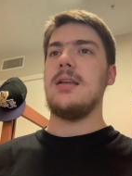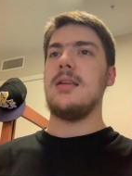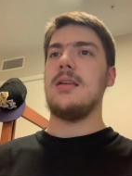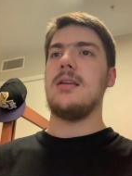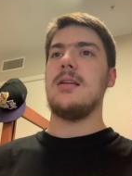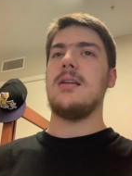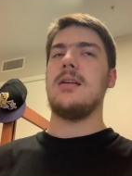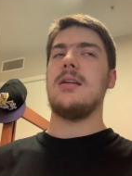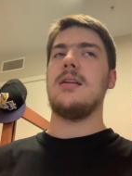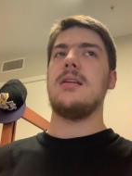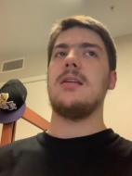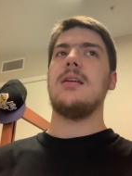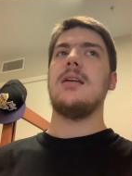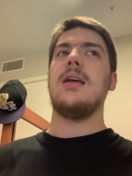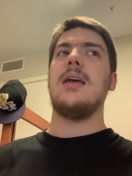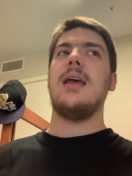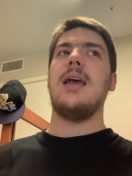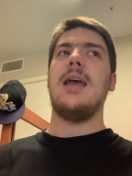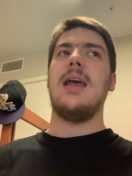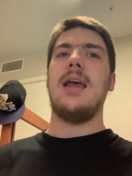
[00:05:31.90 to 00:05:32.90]
yeah.
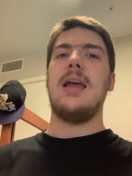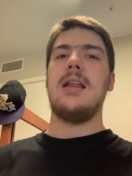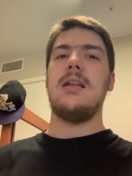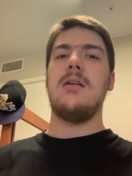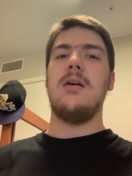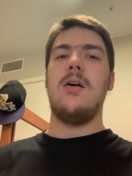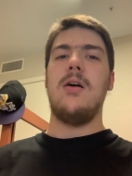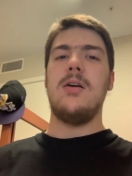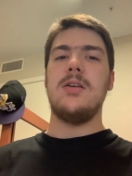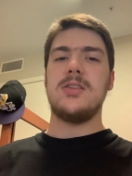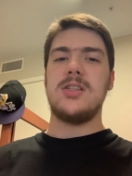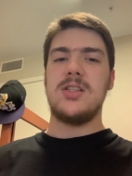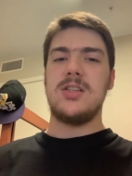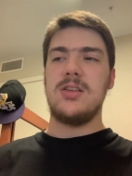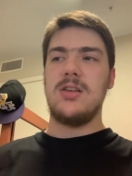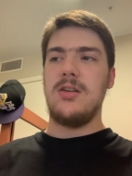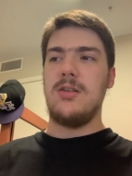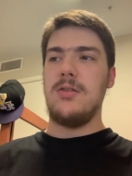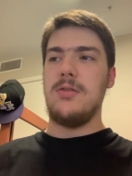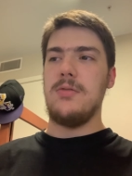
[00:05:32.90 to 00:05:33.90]
and
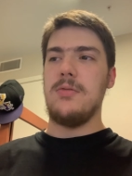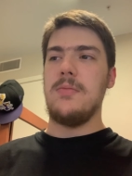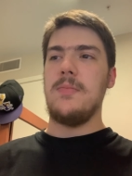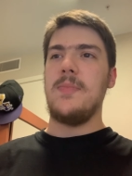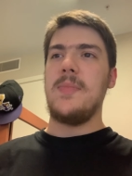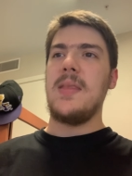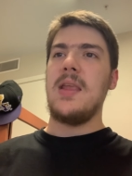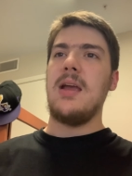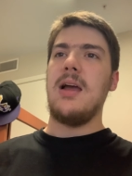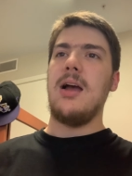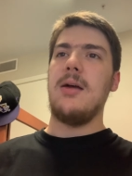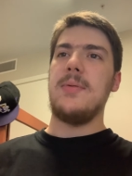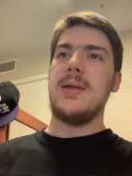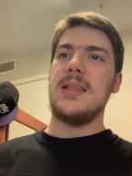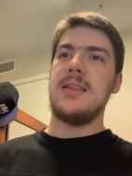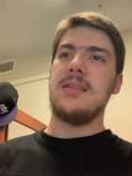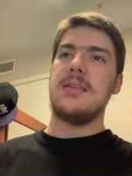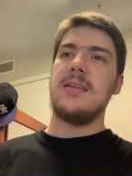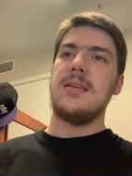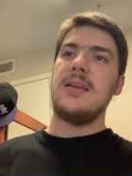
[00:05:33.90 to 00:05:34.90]
also, I
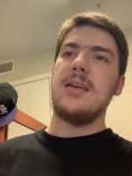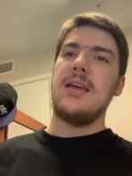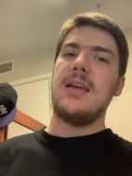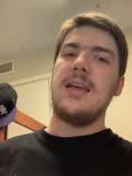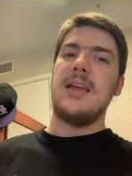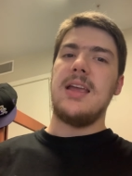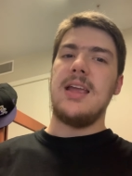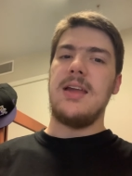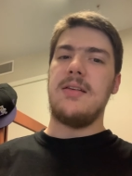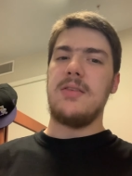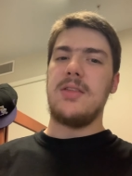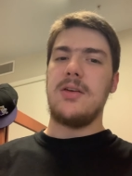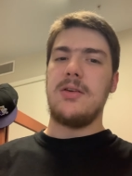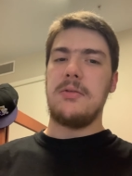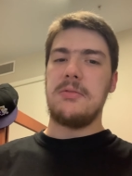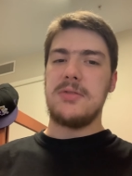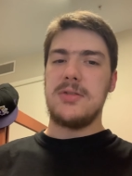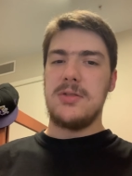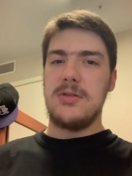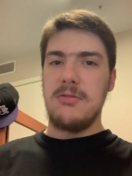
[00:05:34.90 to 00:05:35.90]
mean, even though he
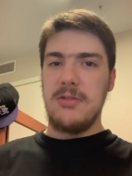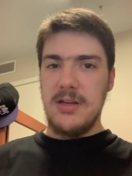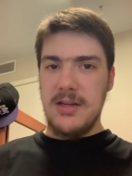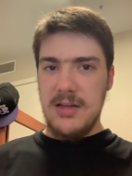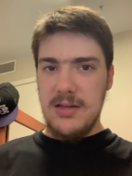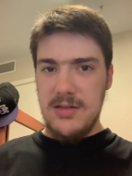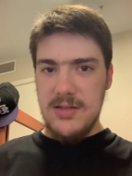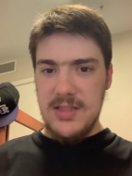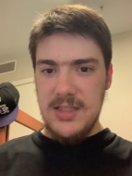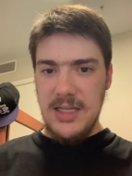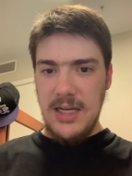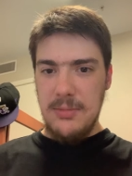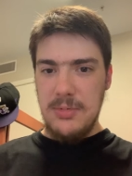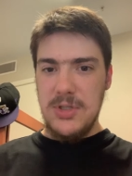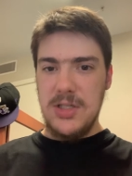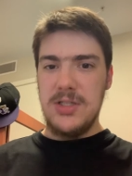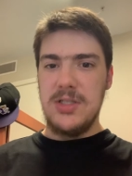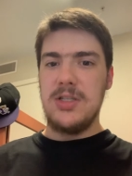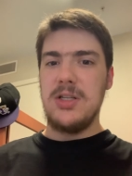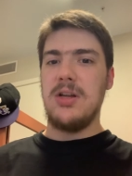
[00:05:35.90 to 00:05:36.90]
was throwing
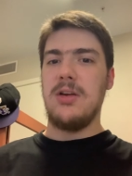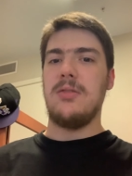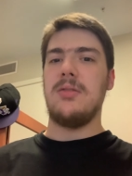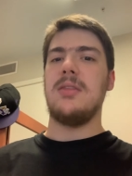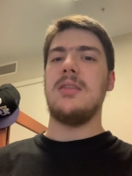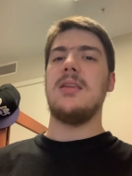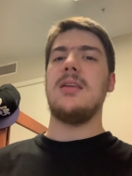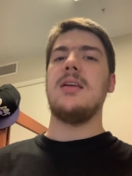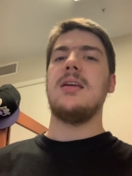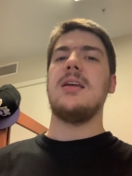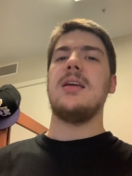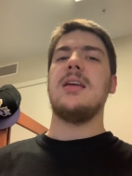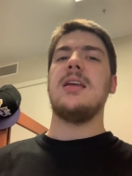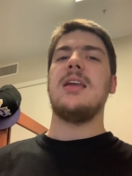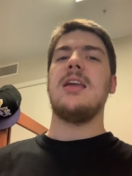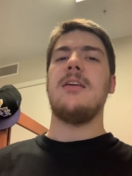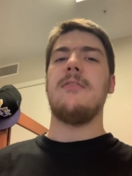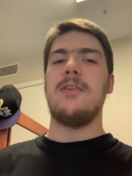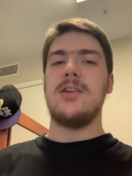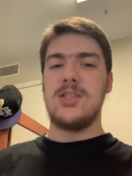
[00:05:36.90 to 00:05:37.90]
interceptions, you know,
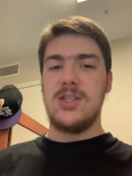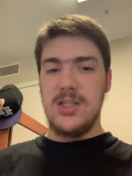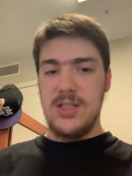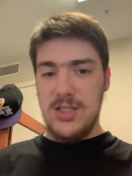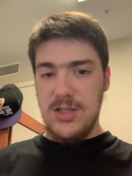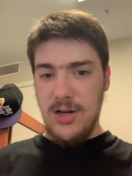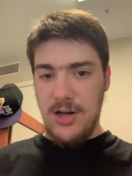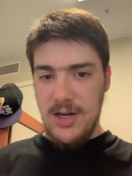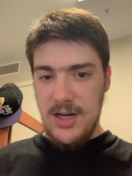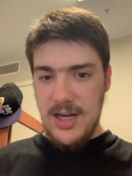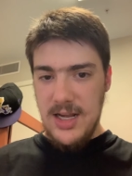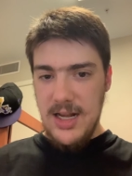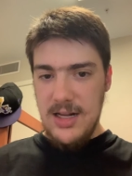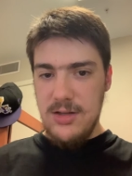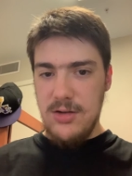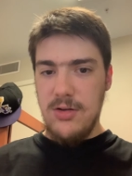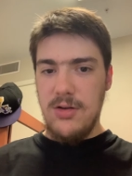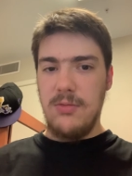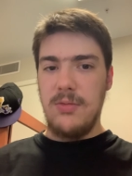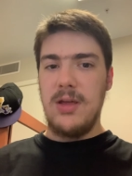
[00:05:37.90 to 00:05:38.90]
he eventually started to get
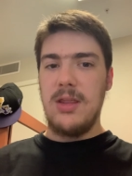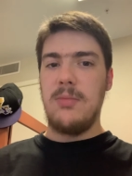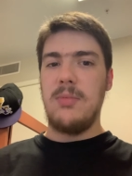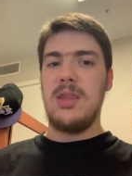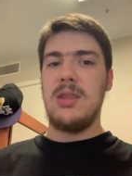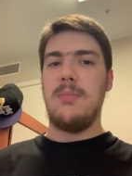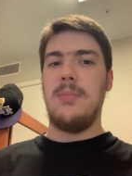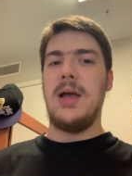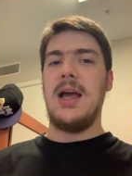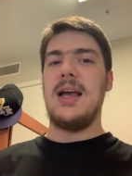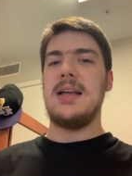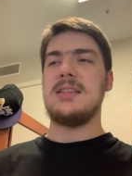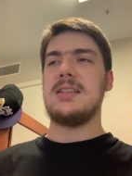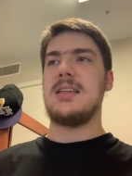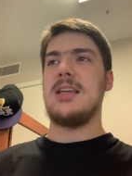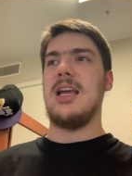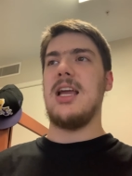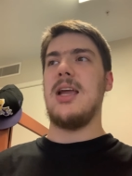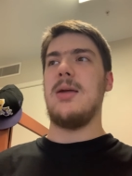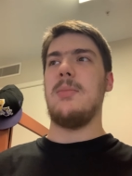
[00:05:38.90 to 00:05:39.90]
into a rhythm in the pass
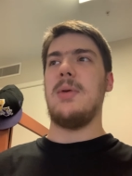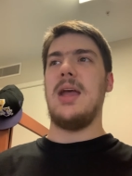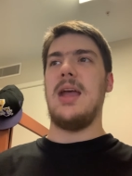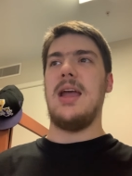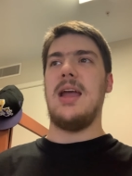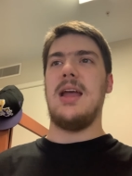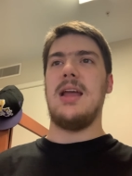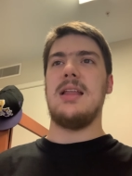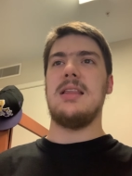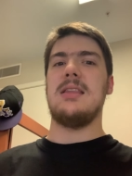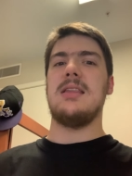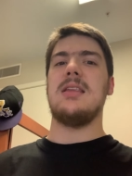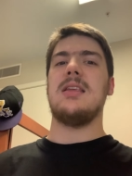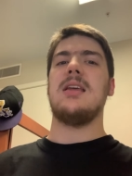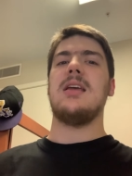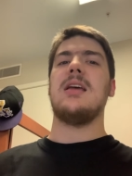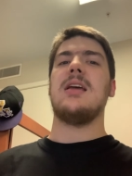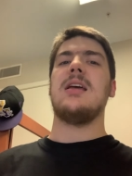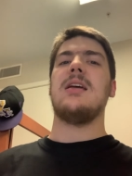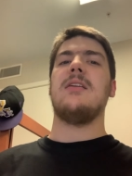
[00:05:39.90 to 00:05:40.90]
game, and
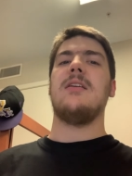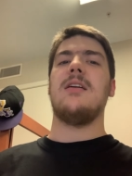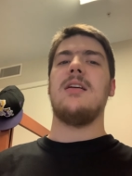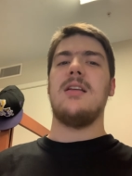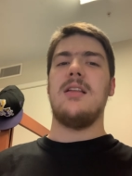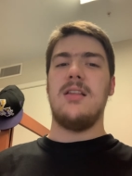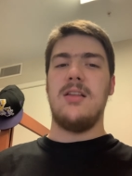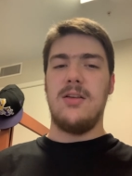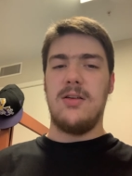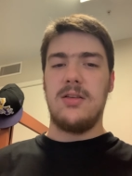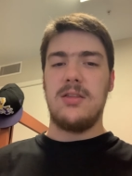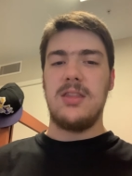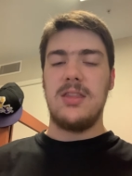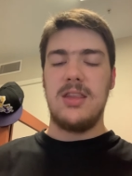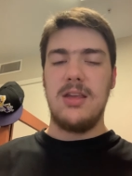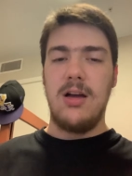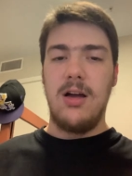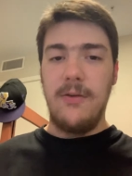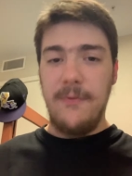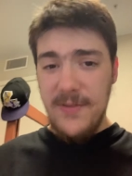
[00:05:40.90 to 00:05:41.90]
Look,
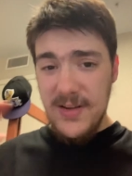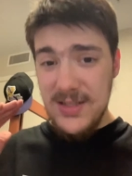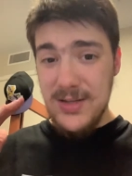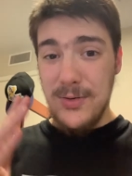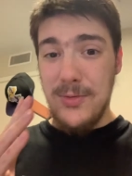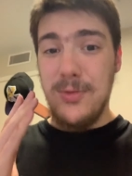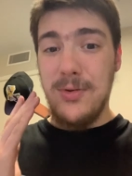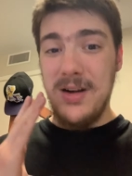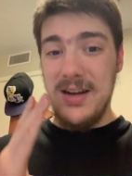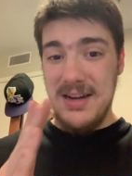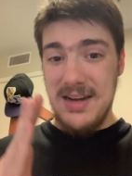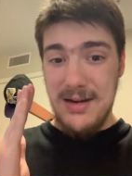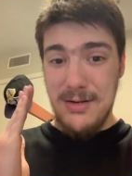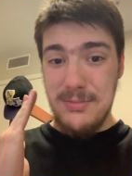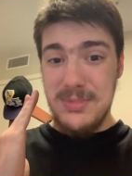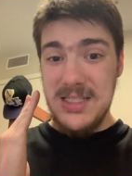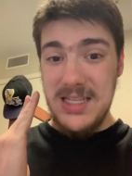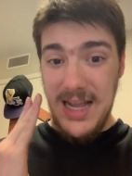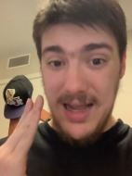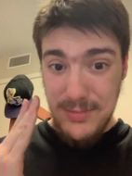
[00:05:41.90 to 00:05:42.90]
the offensive coordinator
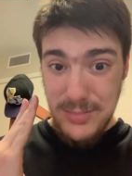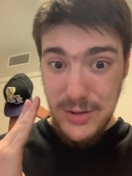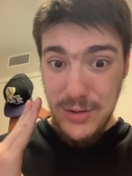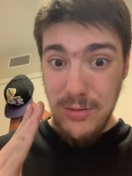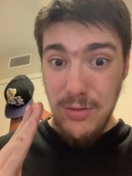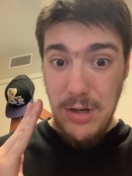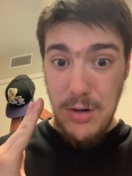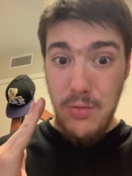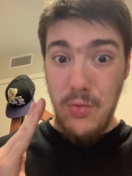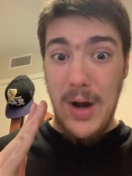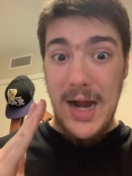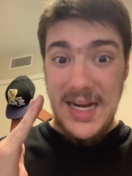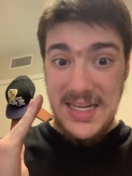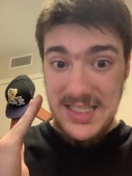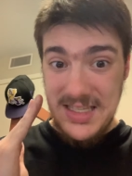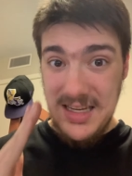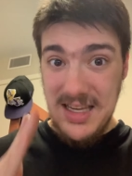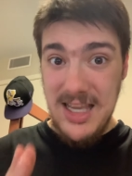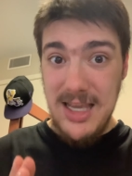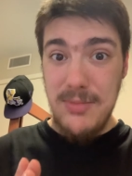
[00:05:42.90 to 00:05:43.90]
was absolutely right
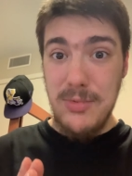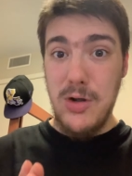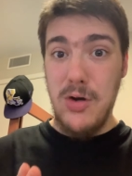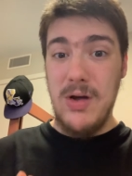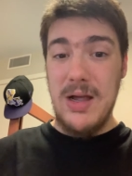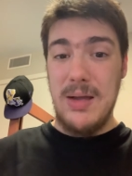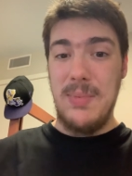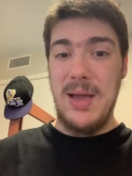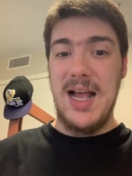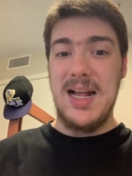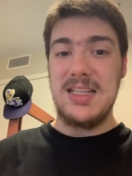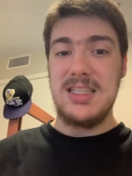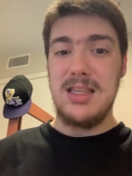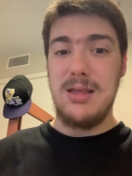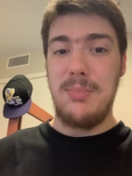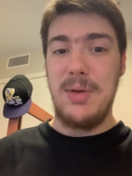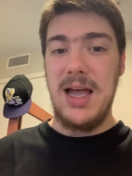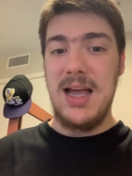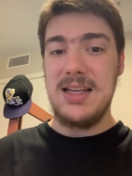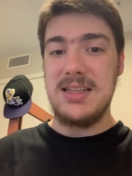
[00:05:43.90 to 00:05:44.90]
to keep going back to the
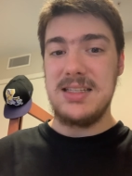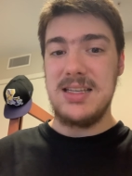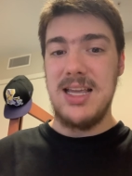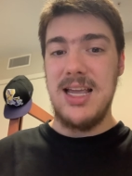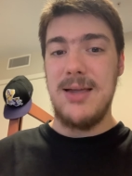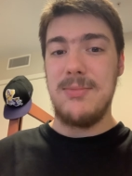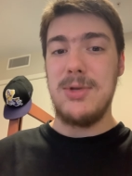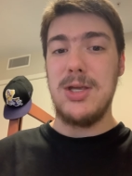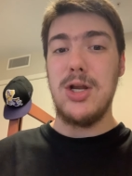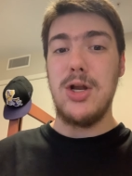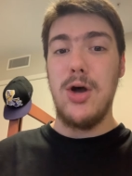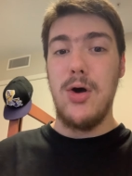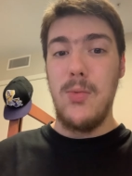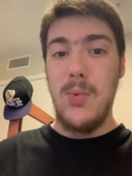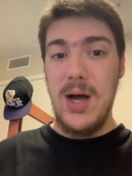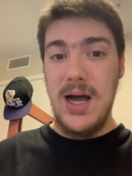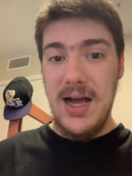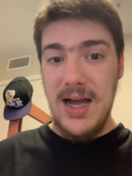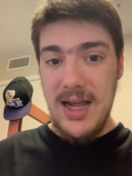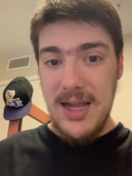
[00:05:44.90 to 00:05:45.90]
pass game. You know
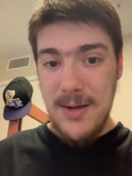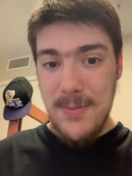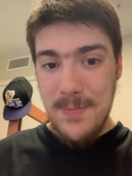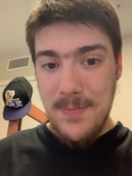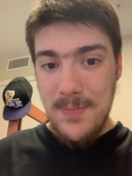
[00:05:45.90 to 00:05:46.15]
why?